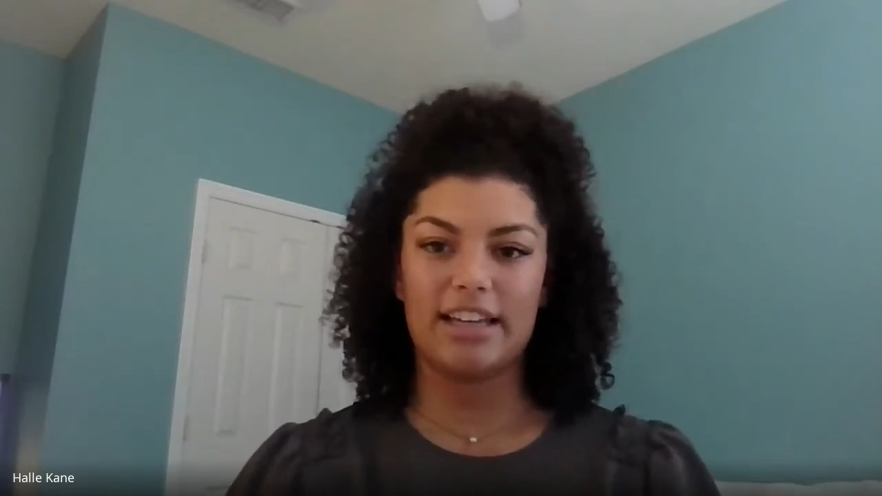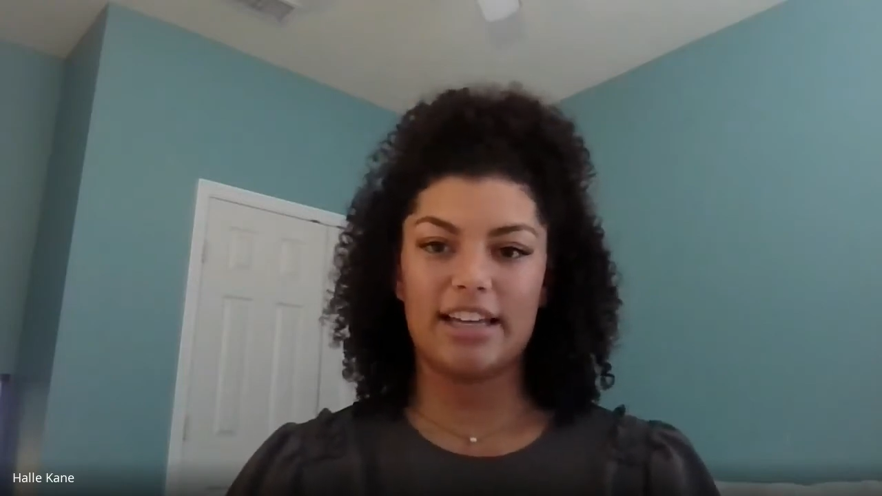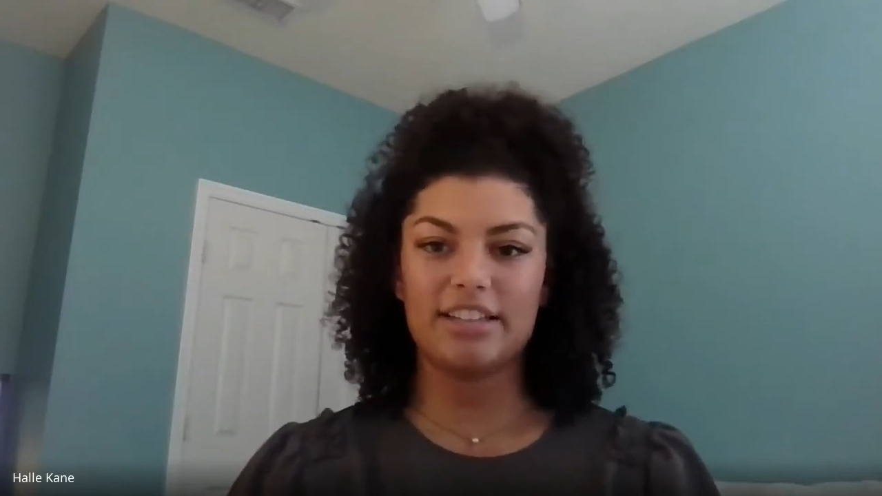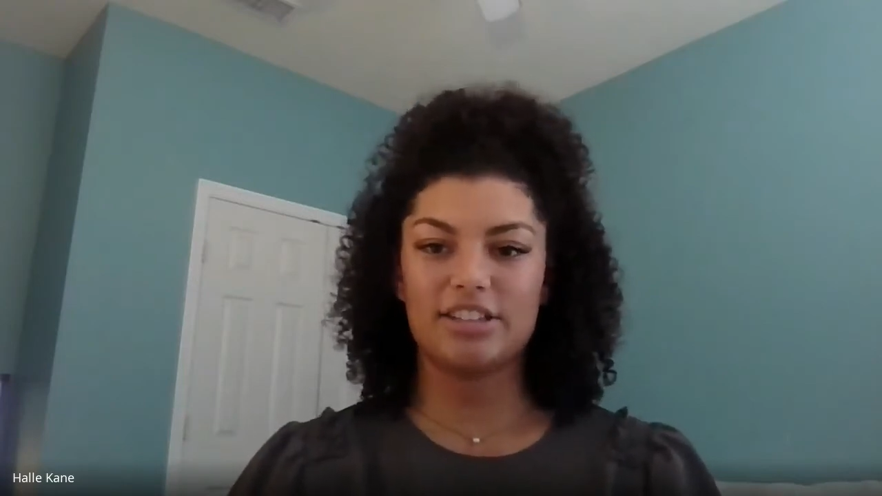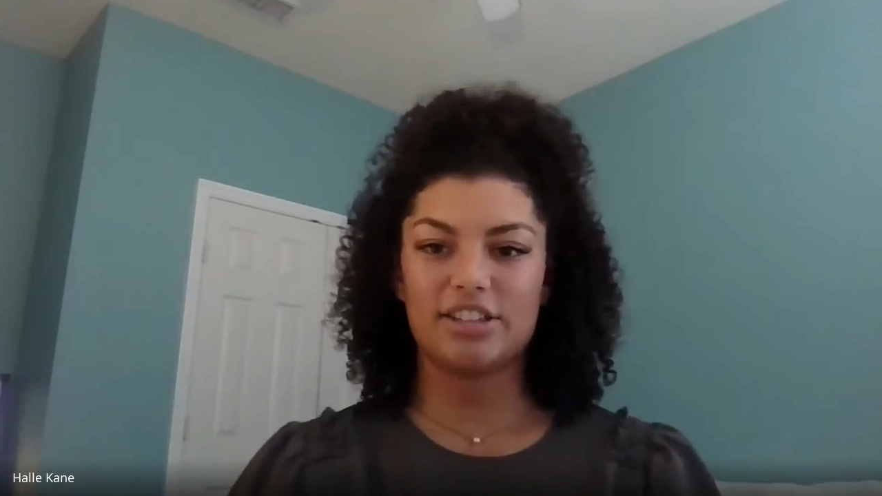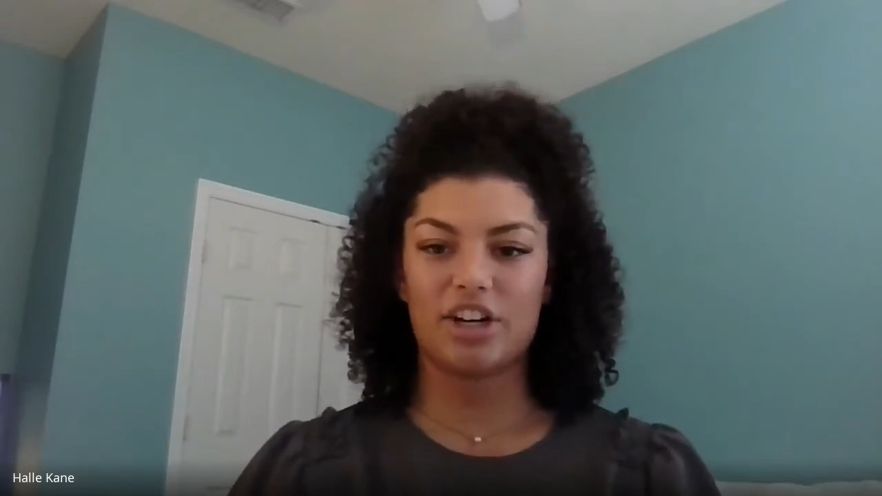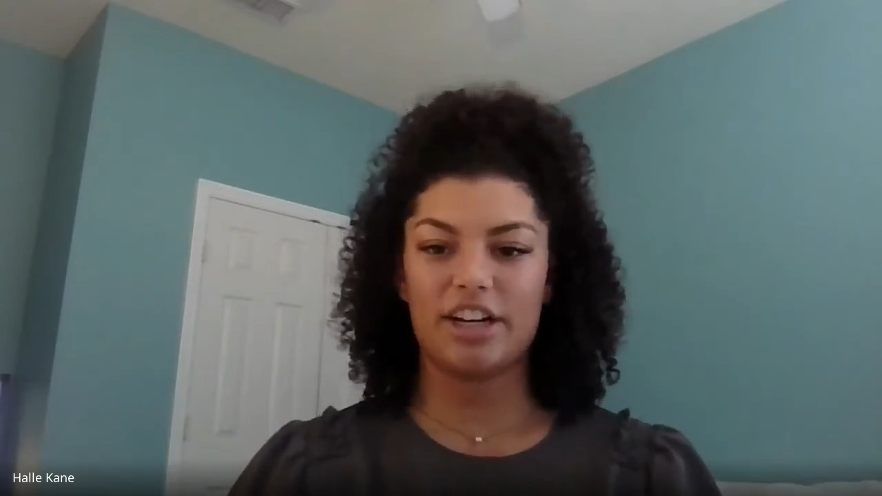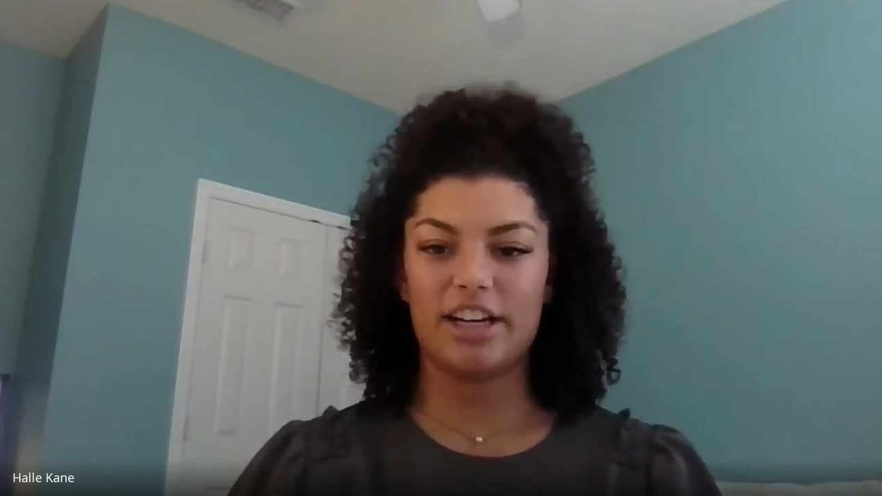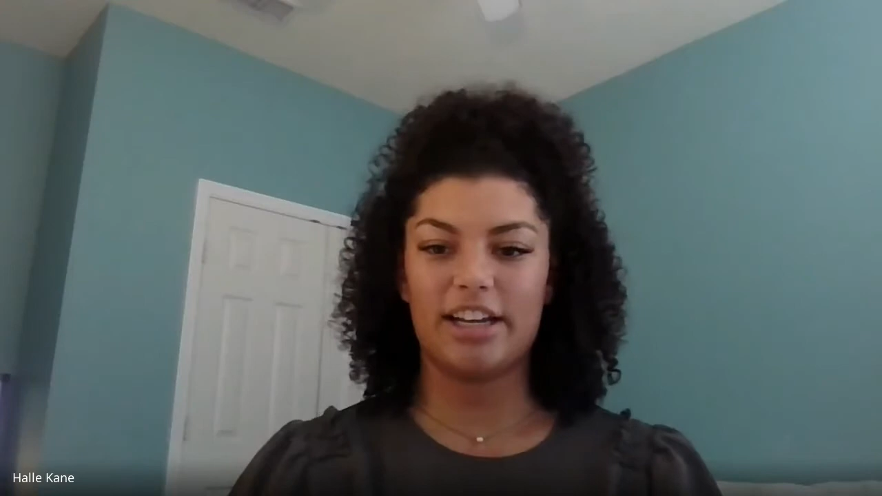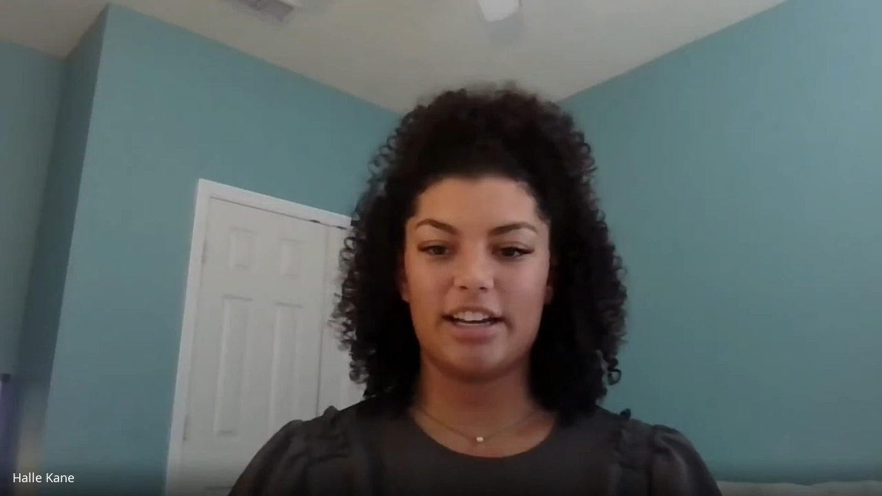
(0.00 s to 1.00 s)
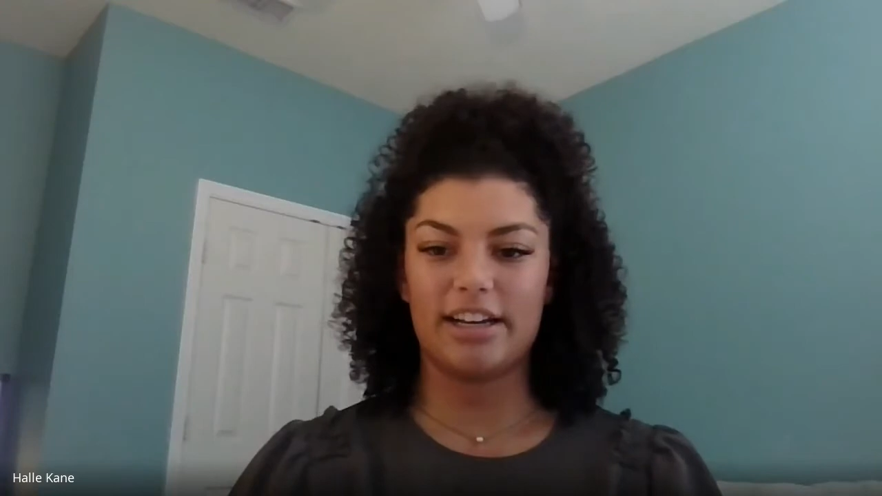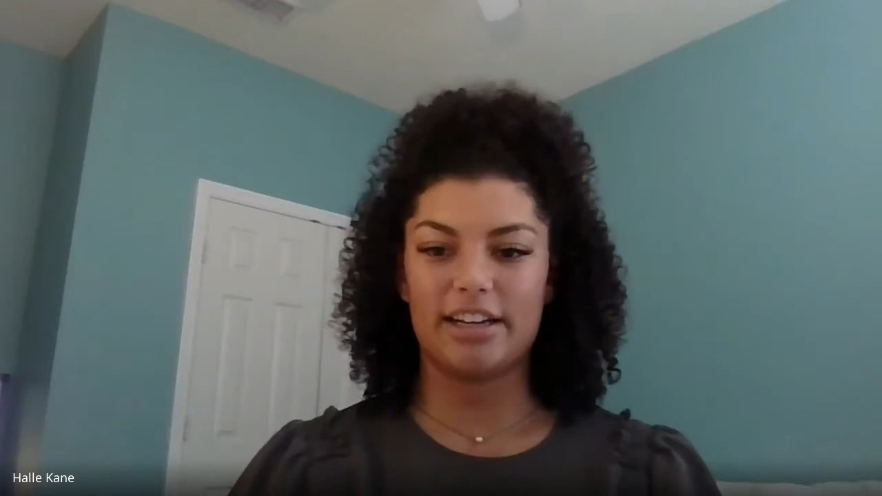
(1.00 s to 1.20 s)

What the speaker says: he started,